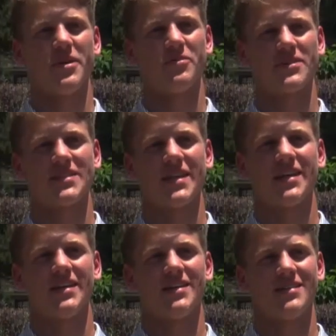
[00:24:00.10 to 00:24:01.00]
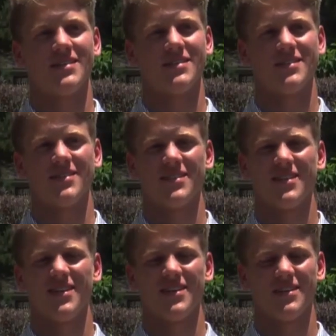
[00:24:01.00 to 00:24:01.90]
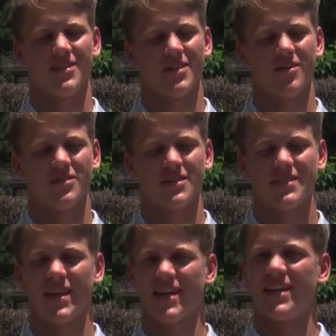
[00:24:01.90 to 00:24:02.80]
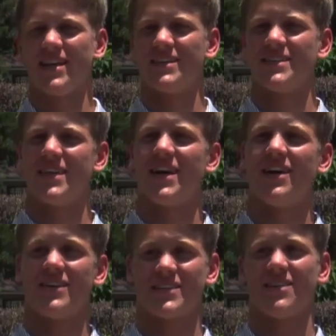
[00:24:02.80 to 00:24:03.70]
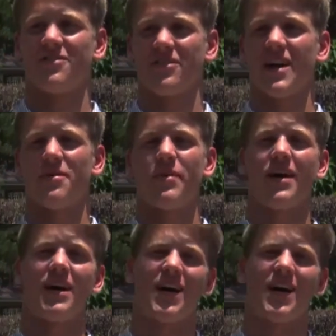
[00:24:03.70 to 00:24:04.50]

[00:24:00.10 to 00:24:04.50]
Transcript: people say, just take it easy now, it's going to fly by.